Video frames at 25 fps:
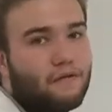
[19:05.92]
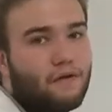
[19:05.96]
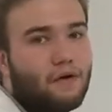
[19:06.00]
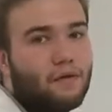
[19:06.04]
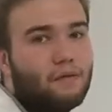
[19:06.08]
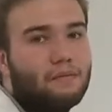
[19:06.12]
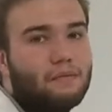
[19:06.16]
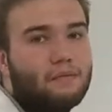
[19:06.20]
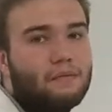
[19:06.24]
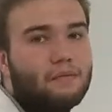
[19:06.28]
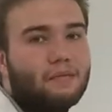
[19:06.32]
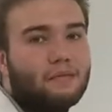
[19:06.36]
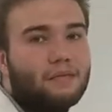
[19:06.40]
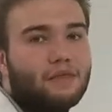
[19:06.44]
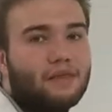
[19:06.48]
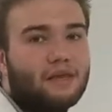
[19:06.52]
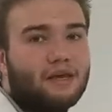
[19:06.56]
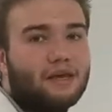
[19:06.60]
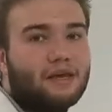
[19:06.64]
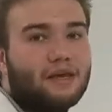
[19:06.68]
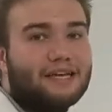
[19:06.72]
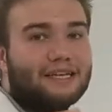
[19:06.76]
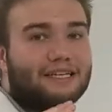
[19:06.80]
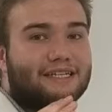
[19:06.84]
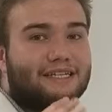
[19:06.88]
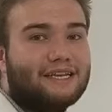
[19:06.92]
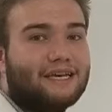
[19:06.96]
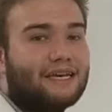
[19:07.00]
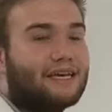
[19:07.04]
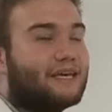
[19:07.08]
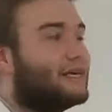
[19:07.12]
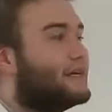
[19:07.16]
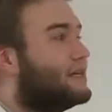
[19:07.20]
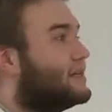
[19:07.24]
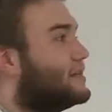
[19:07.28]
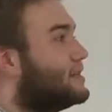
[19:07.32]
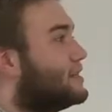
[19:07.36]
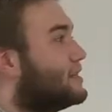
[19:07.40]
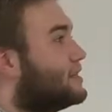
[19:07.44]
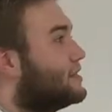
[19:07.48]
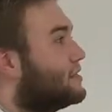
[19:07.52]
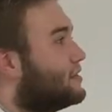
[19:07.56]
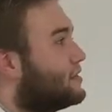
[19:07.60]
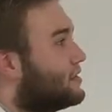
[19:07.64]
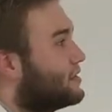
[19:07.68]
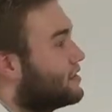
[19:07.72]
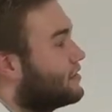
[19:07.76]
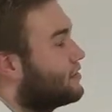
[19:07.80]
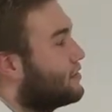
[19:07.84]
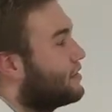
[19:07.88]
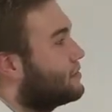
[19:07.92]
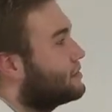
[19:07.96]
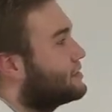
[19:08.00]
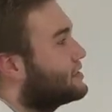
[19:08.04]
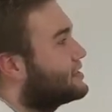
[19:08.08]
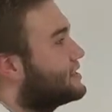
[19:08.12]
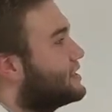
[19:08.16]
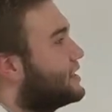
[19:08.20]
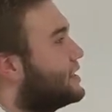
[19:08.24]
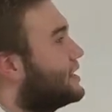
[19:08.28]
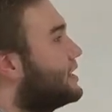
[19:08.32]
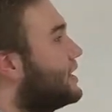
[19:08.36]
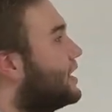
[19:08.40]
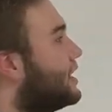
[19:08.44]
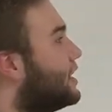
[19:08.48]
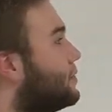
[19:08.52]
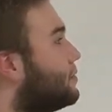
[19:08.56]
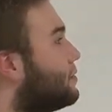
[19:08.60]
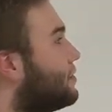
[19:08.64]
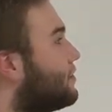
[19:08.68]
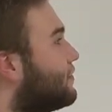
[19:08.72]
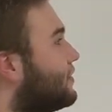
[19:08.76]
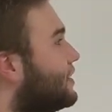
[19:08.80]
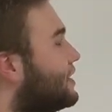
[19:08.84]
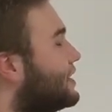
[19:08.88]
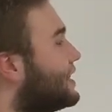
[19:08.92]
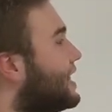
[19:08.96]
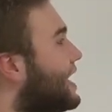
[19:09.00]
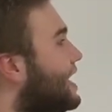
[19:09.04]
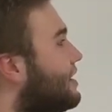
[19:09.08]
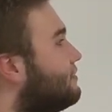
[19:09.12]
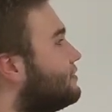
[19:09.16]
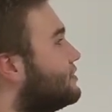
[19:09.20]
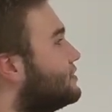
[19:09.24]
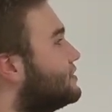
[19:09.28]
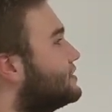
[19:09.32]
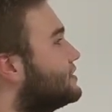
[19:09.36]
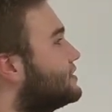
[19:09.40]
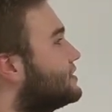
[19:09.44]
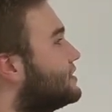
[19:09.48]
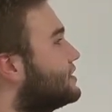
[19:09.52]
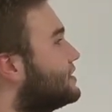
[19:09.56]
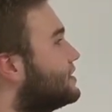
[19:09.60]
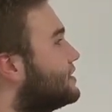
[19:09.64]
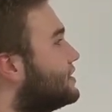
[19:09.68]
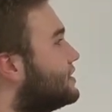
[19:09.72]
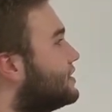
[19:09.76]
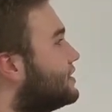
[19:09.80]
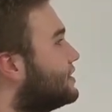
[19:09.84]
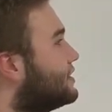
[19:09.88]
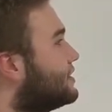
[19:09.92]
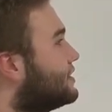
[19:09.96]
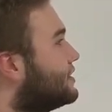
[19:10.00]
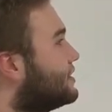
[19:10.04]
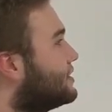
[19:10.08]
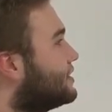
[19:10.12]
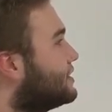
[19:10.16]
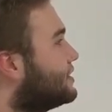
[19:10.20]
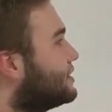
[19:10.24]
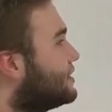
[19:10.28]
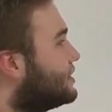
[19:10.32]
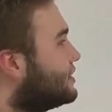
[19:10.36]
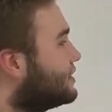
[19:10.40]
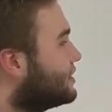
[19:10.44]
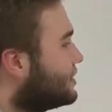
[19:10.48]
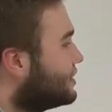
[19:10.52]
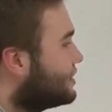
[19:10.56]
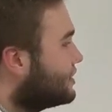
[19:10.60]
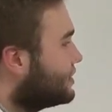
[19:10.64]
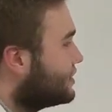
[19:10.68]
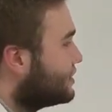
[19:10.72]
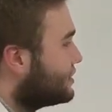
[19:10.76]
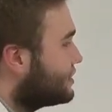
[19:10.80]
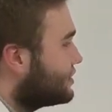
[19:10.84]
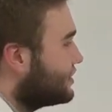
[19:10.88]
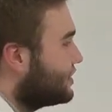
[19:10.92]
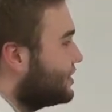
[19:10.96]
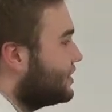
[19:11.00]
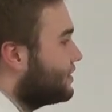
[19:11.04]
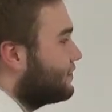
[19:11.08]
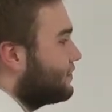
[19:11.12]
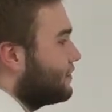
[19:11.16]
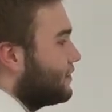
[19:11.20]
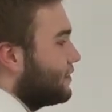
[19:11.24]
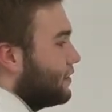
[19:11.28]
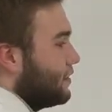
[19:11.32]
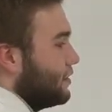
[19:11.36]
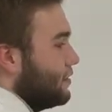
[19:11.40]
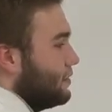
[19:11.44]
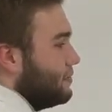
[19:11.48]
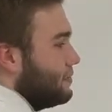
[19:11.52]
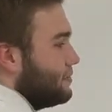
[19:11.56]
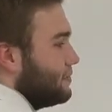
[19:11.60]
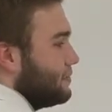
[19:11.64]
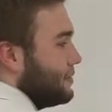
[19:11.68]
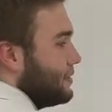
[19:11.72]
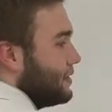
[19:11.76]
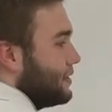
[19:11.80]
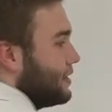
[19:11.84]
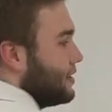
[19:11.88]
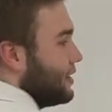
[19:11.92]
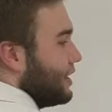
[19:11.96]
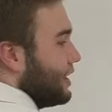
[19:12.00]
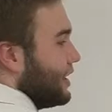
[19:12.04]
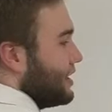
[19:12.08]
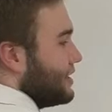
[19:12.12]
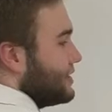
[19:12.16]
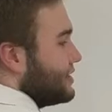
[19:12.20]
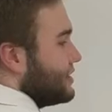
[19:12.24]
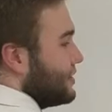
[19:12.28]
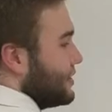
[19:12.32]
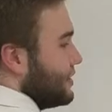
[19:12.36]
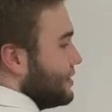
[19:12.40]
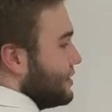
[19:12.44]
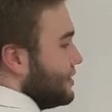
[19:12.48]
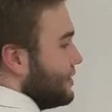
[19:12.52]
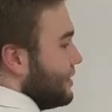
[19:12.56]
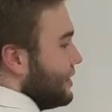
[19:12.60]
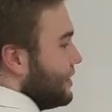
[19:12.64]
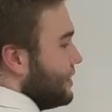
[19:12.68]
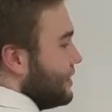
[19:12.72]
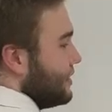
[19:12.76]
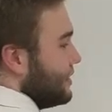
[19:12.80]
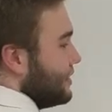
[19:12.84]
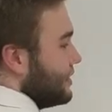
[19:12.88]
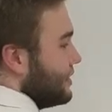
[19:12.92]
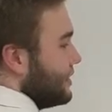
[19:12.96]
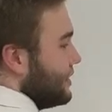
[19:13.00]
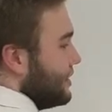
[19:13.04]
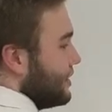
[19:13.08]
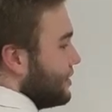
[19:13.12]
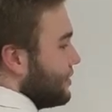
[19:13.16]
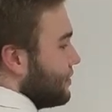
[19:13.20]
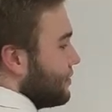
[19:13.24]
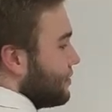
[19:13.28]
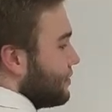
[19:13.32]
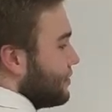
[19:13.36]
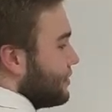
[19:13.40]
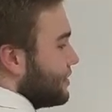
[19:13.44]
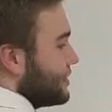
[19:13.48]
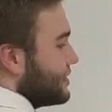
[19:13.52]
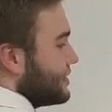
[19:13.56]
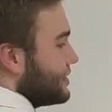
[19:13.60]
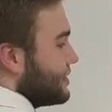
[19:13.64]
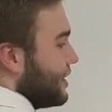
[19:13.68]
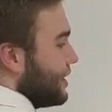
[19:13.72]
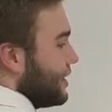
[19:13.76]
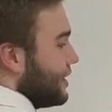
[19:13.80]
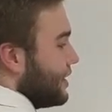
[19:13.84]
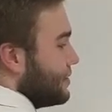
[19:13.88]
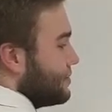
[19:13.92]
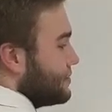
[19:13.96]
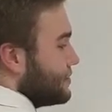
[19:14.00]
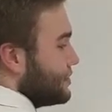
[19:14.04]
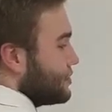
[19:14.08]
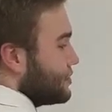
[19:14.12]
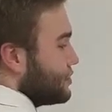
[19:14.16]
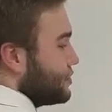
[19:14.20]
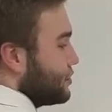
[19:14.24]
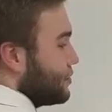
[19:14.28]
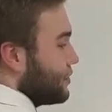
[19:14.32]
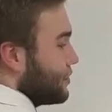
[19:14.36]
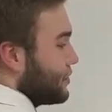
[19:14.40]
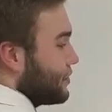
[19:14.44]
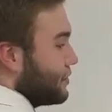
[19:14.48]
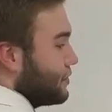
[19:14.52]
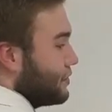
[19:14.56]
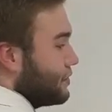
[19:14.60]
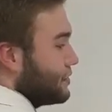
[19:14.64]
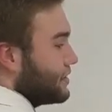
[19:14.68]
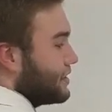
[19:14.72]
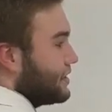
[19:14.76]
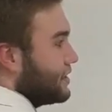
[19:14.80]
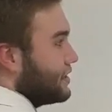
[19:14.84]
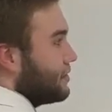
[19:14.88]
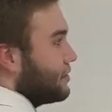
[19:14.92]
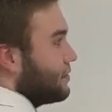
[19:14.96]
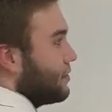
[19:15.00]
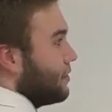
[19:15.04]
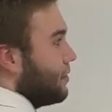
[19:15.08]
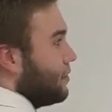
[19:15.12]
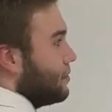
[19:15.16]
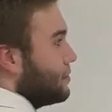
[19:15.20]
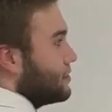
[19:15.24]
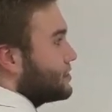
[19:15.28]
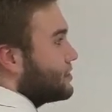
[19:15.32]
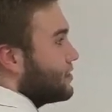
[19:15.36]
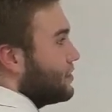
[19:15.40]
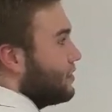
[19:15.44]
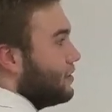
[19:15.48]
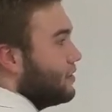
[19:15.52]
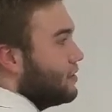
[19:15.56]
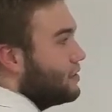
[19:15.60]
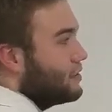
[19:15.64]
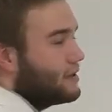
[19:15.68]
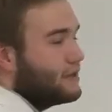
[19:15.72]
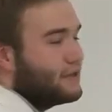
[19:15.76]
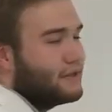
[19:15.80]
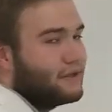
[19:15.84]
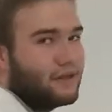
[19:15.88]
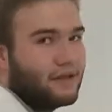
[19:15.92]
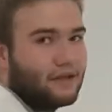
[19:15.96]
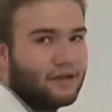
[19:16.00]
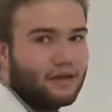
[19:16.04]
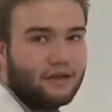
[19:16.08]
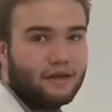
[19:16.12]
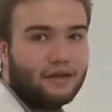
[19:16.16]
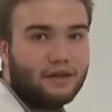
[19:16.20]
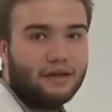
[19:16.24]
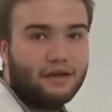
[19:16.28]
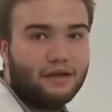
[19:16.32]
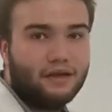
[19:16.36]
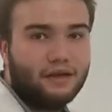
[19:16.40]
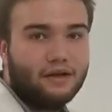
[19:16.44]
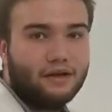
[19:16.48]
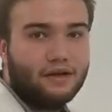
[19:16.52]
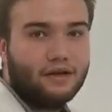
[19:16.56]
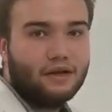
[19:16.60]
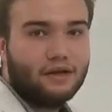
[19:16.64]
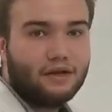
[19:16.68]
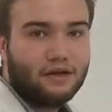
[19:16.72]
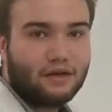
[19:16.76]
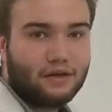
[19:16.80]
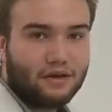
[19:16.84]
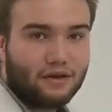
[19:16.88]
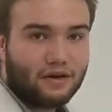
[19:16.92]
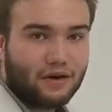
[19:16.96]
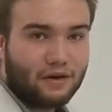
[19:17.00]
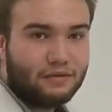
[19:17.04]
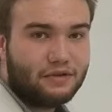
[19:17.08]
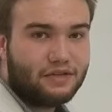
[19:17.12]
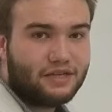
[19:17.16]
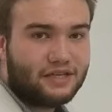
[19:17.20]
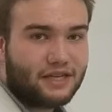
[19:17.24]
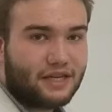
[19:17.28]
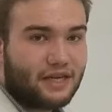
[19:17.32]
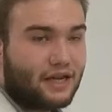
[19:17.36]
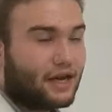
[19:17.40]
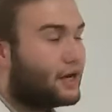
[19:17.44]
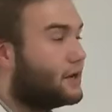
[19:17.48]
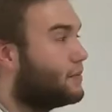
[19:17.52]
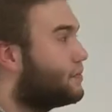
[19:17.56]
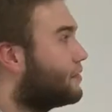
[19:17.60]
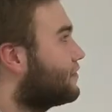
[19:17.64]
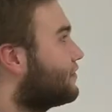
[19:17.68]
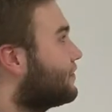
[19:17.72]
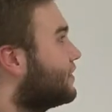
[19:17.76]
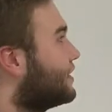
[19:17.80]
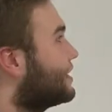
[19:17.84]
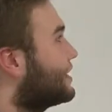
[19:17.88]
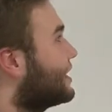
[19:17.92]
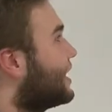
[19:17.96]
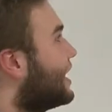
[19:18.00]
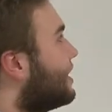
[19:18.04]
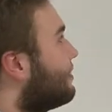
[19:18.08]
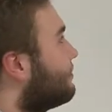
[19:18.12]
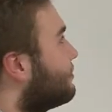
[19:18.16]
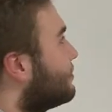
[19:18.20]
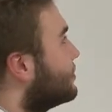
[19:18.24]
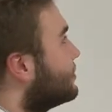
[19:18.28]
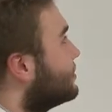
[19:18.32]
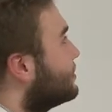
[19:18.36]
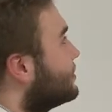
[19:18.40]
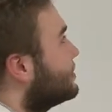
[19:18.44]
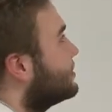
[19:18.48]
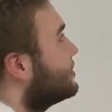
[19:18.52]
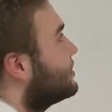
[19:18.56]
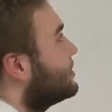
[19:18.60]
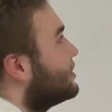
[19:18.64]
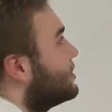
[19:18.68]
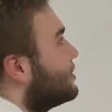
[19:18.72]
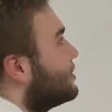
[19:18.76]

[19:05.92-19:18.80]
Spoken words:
from the excited to the ground state hyperfine levels. So therefore, in here where the atoms are supercooled in almost all in the ground state hyperfine level,